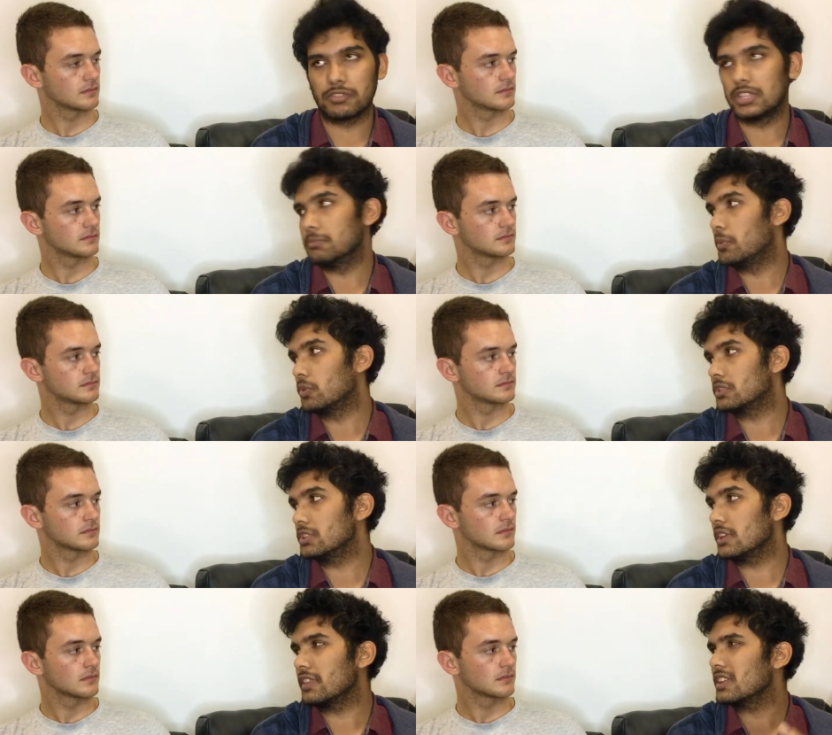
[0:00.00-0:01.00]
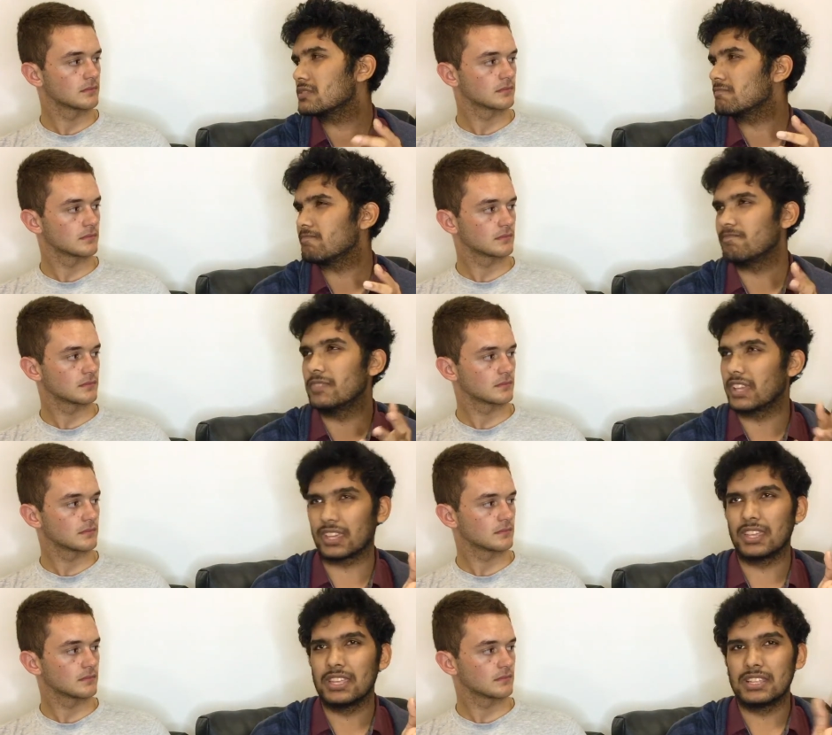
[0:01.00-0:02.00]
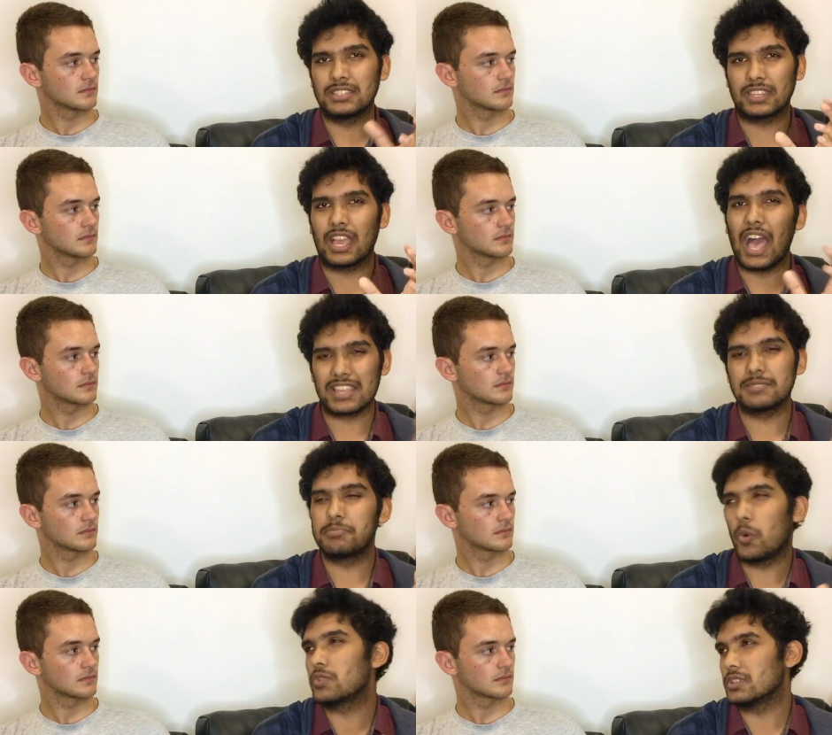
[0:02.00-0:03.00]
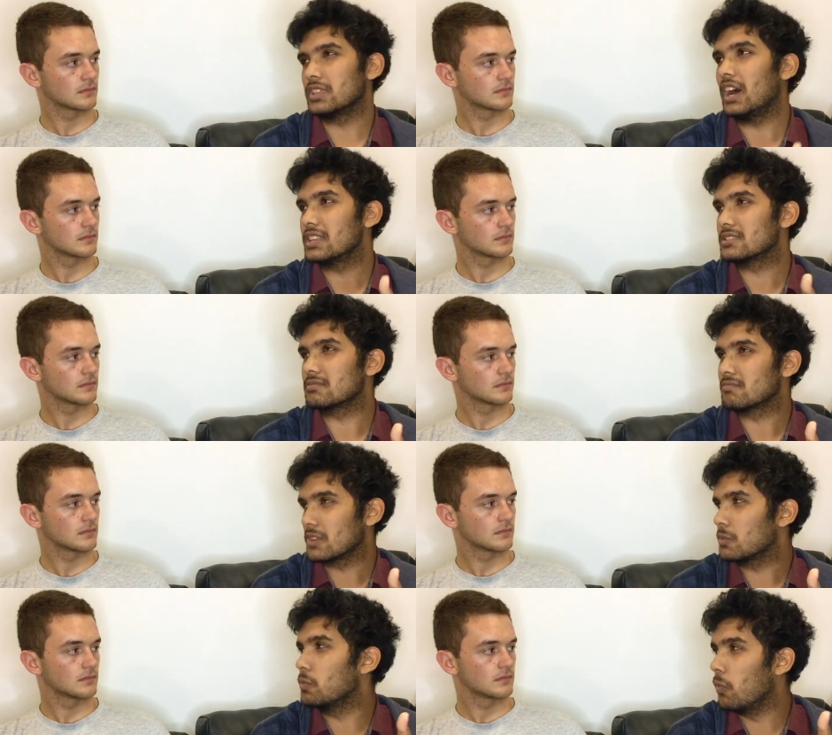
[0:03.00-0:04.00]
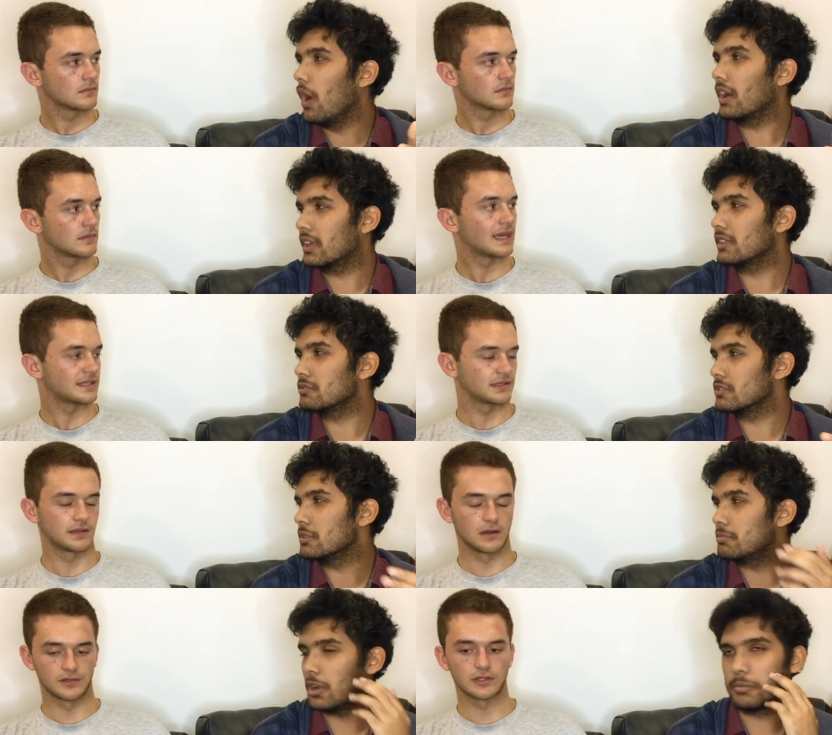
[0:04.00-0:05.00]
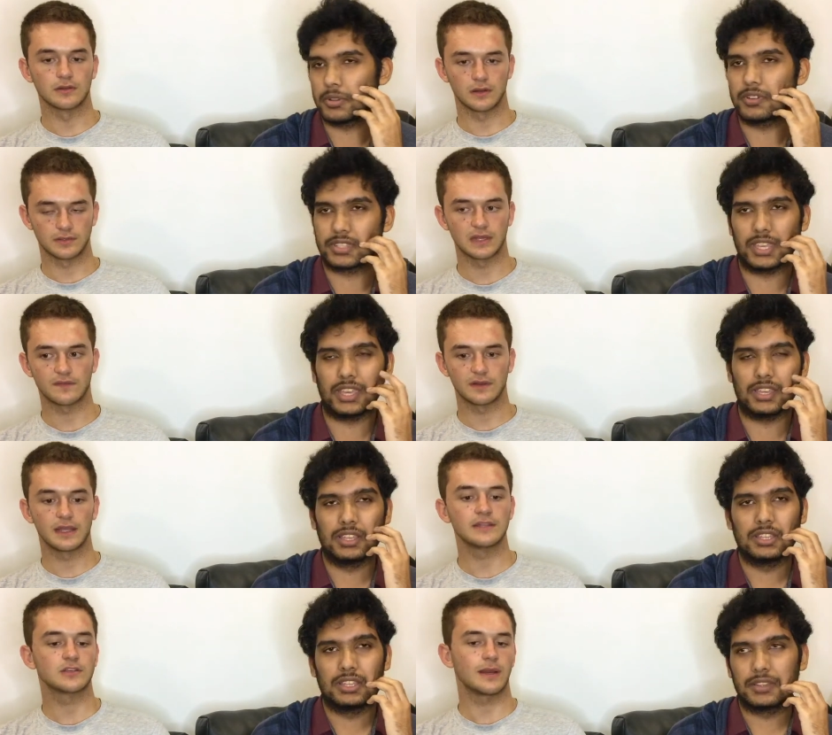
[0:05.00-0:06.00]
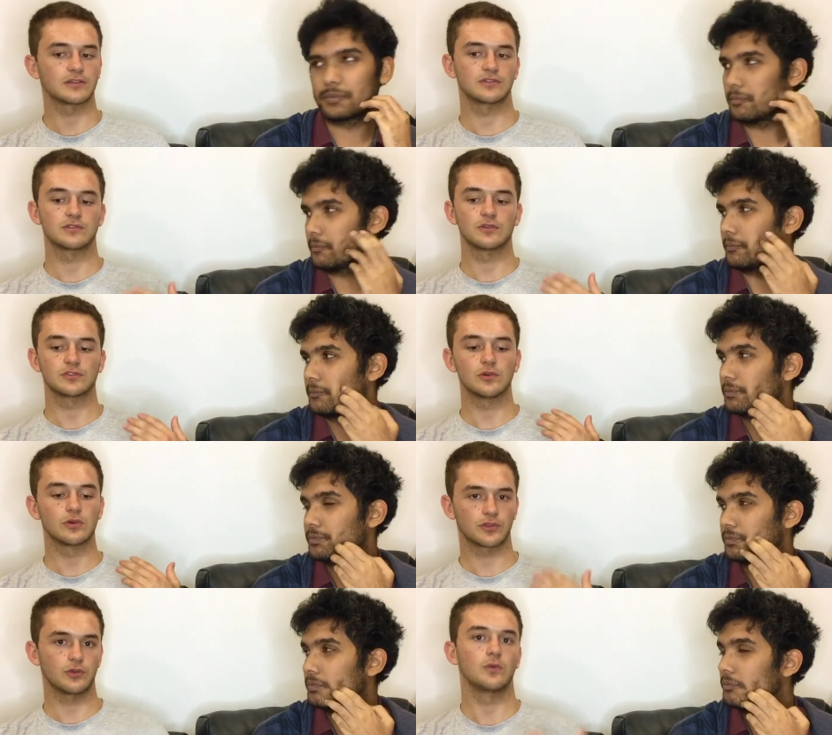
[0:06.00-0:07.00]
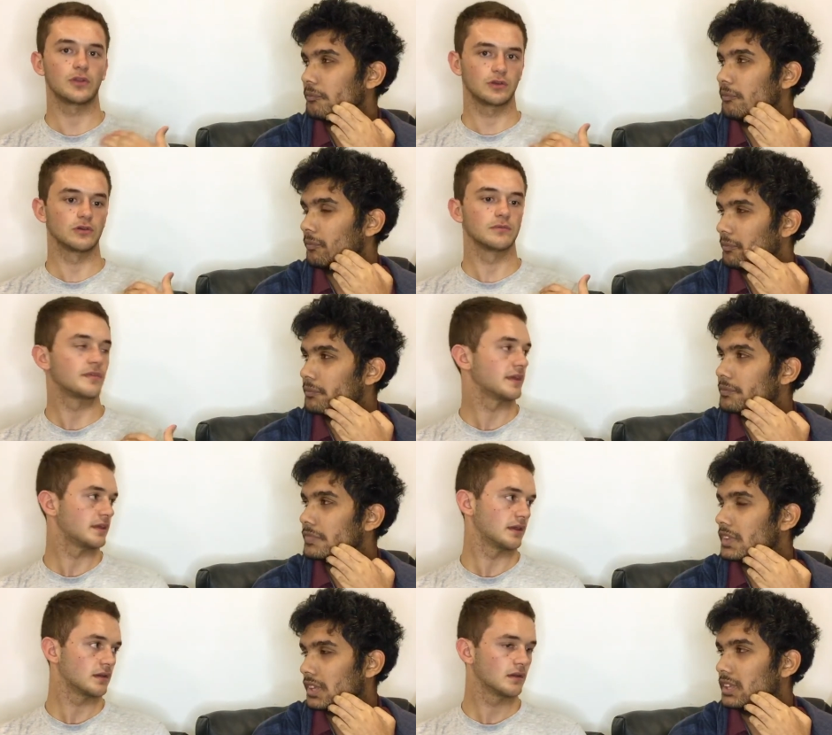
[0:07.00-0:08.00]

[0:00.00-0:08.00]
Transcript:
Speaker 1: really important. I think it like it's like as important as working Getting through the, the answer, yeah.
Speaker 2: Interactions, so talk through what you're thinking.